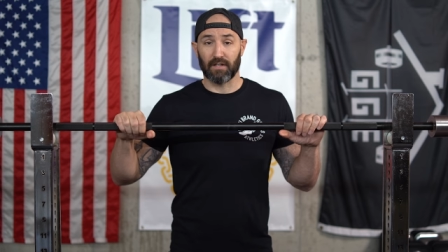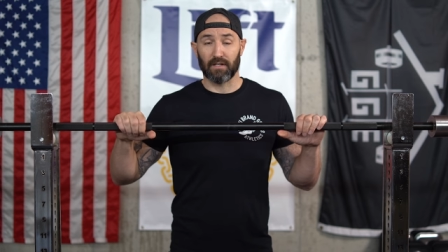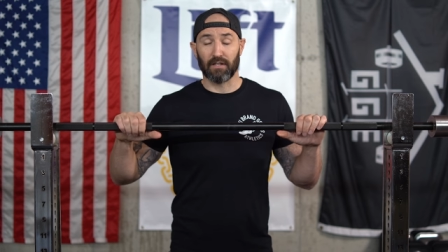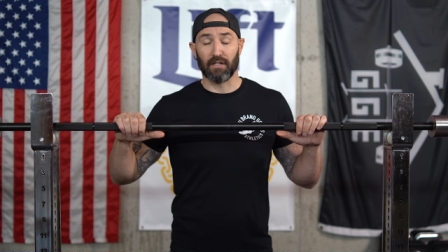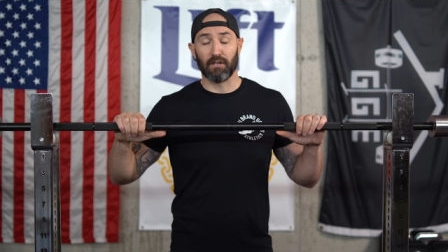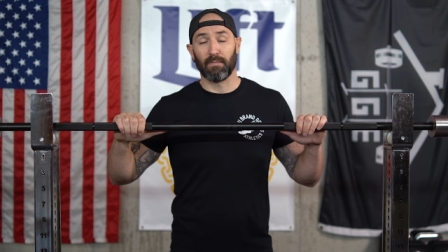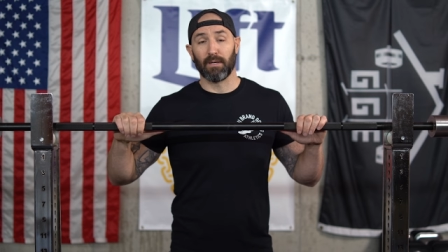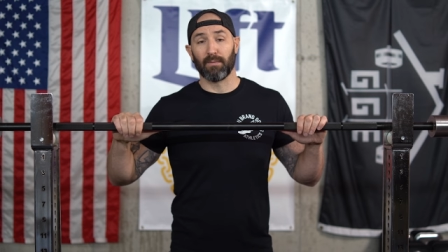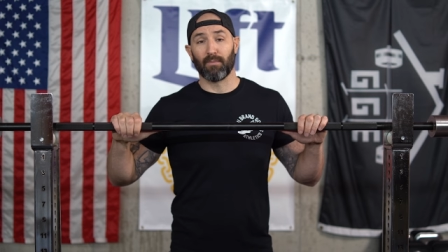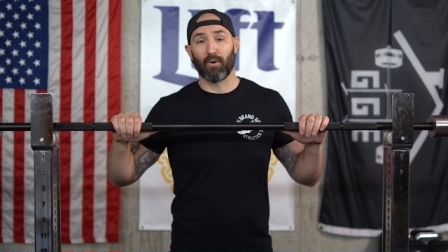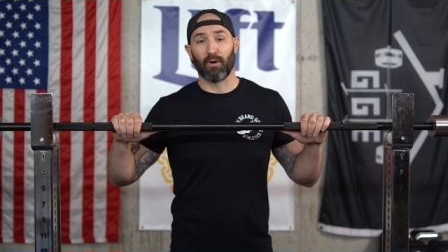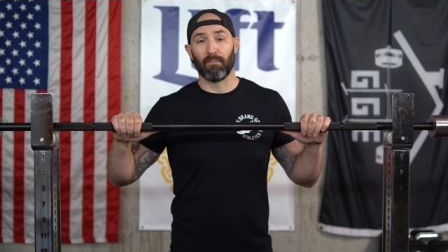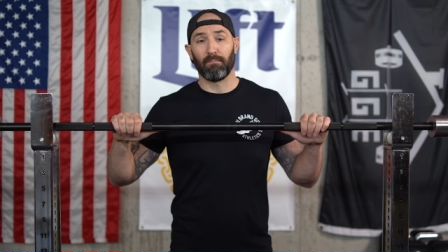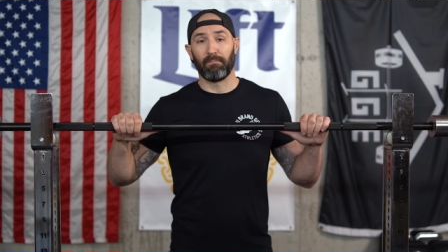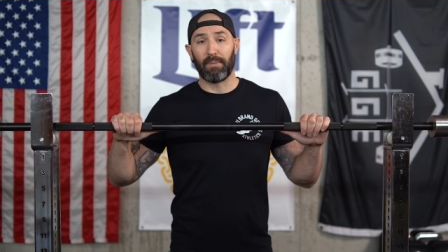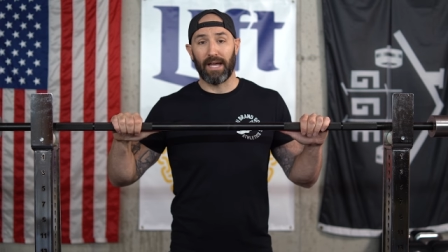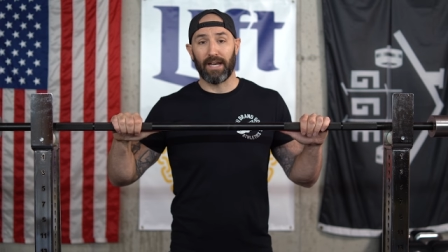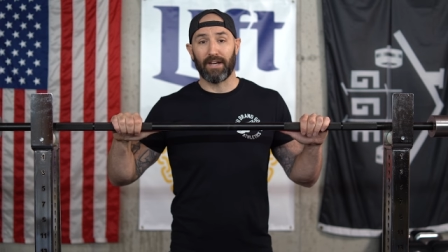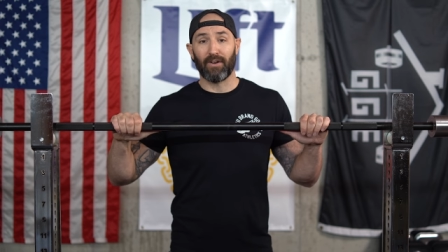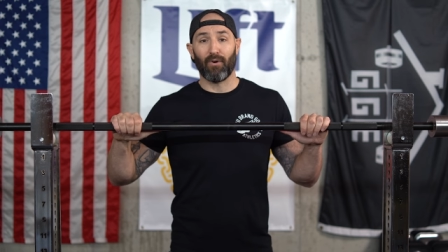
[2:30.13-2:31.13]
you a little bit more
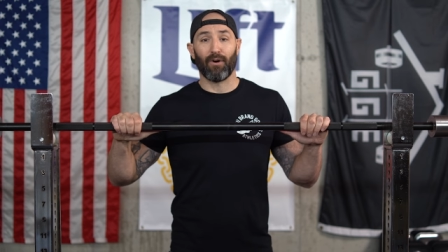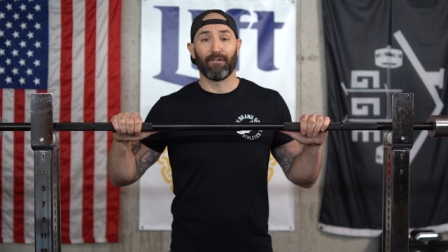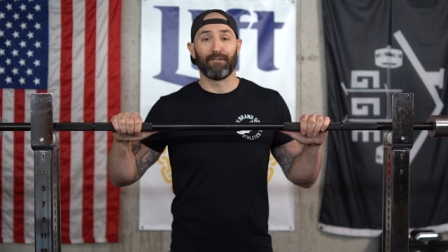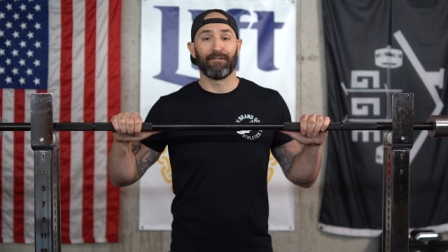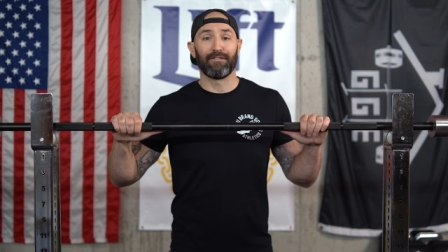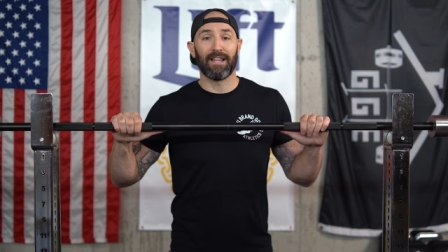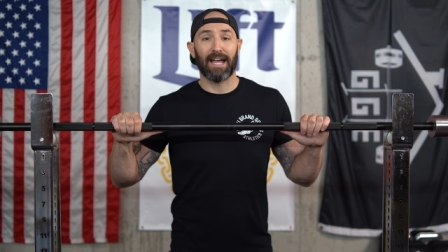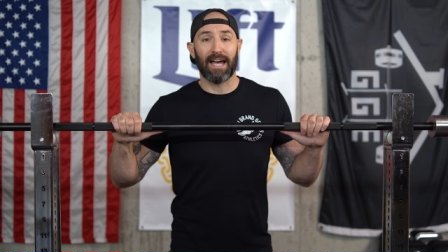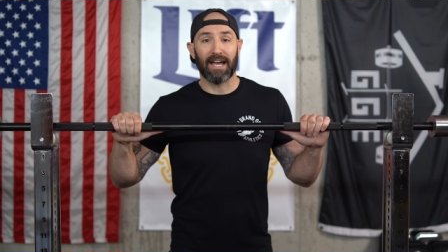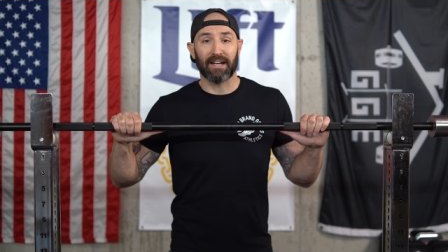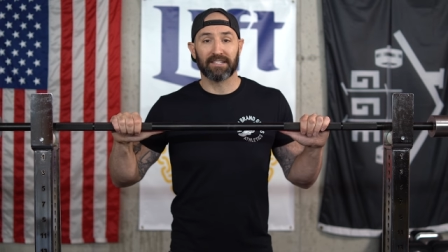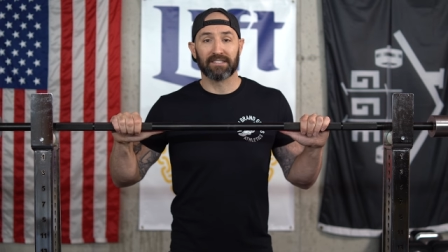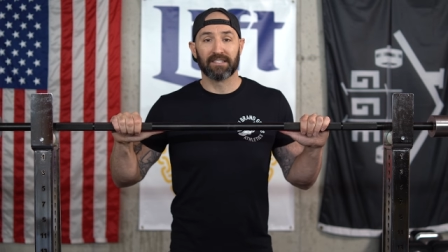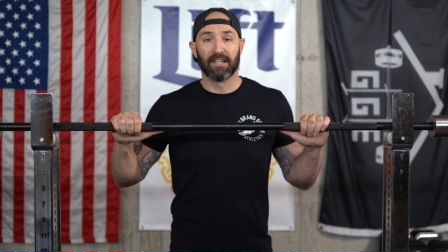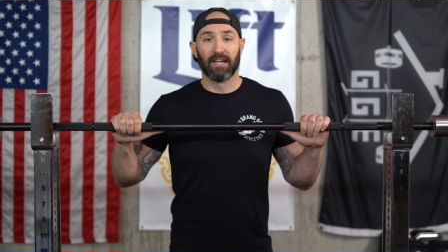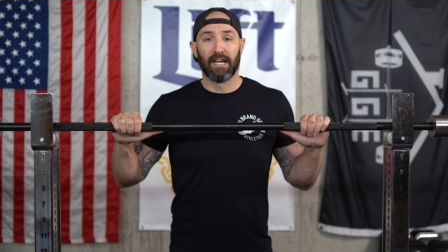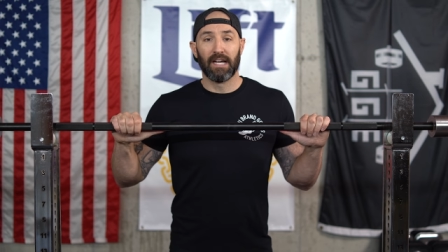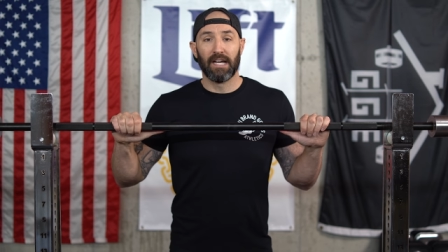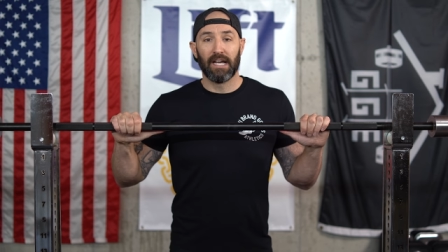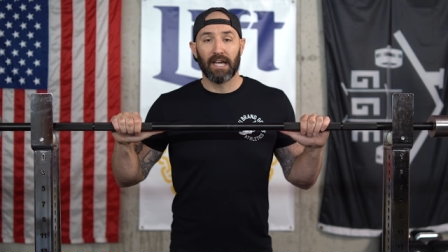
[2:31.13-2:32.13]
bend or
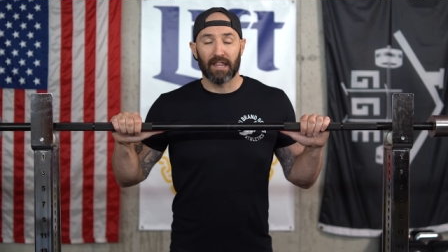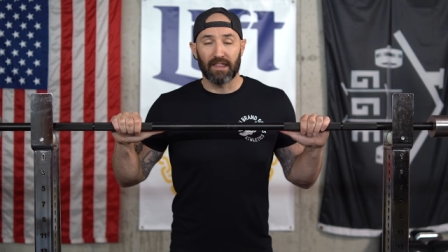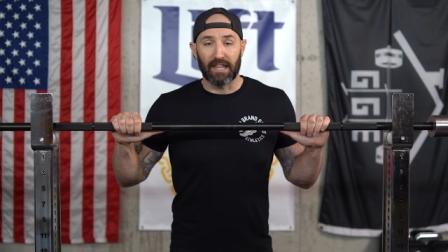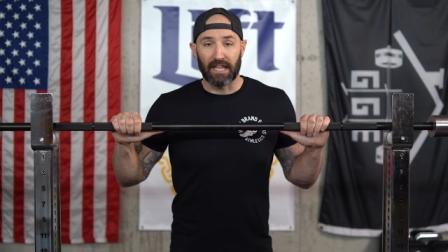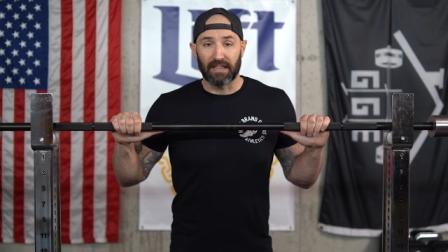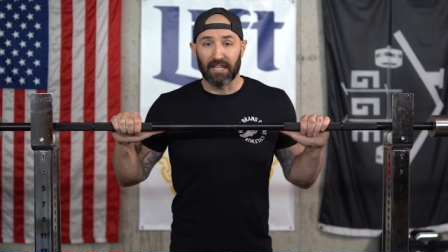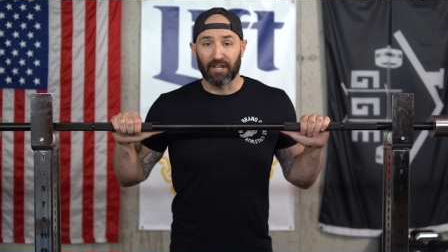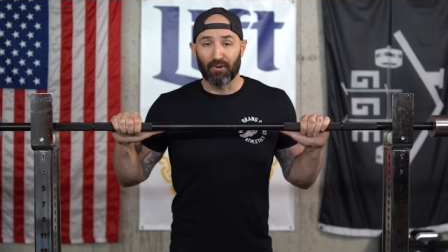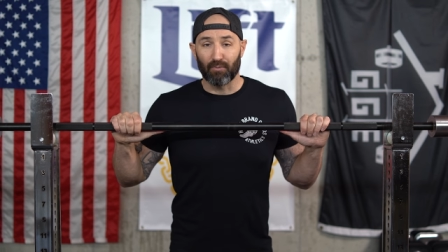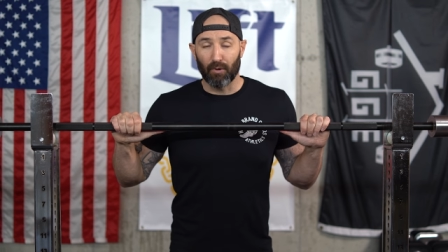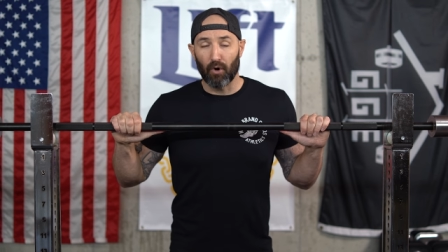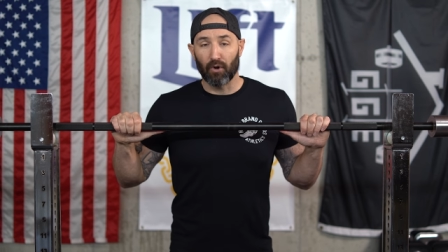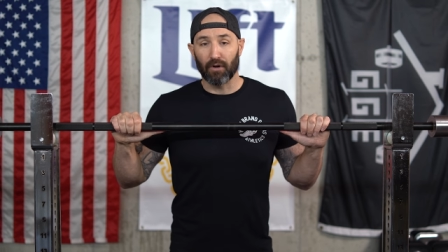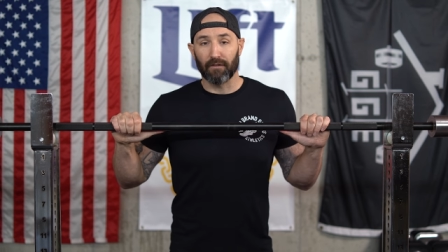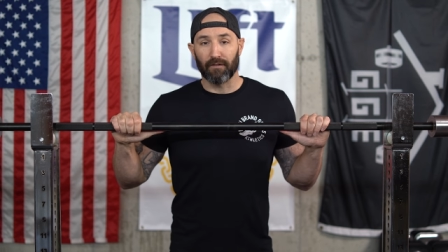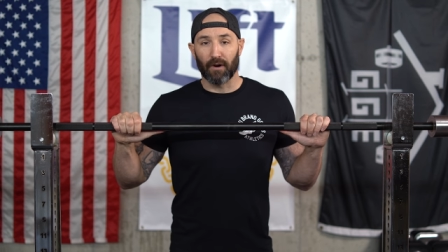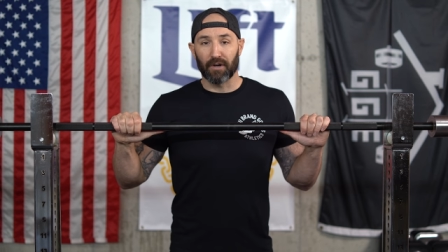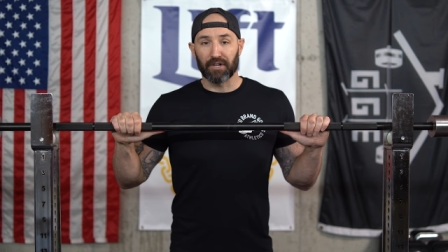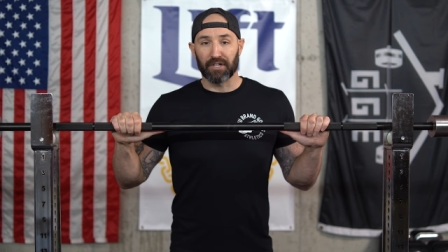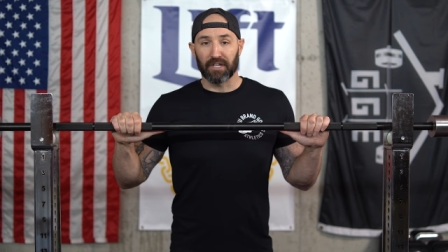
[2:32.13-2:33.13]
flex than the Rogue
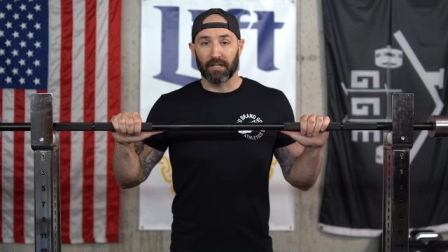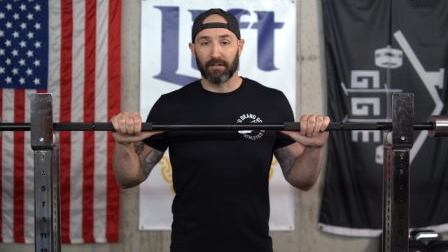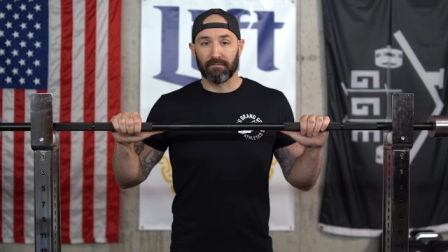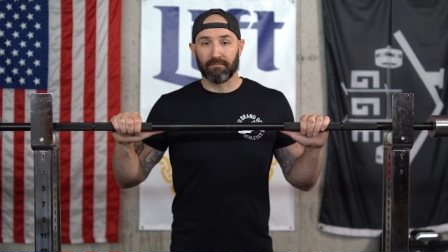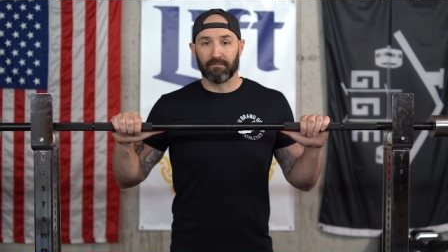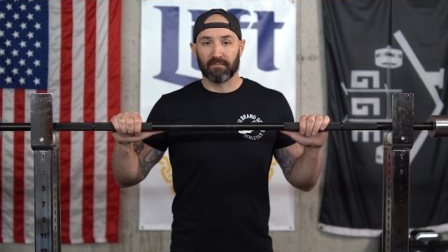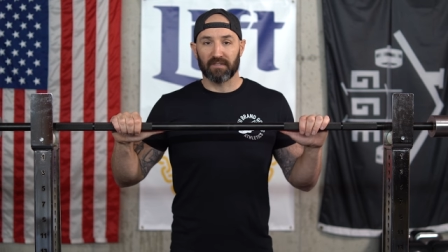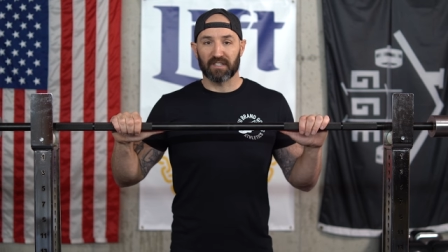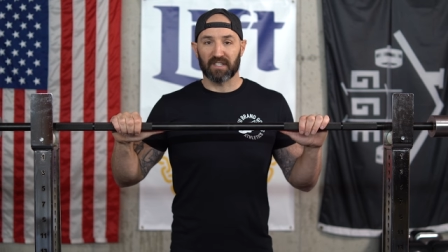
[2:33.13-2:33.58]
version,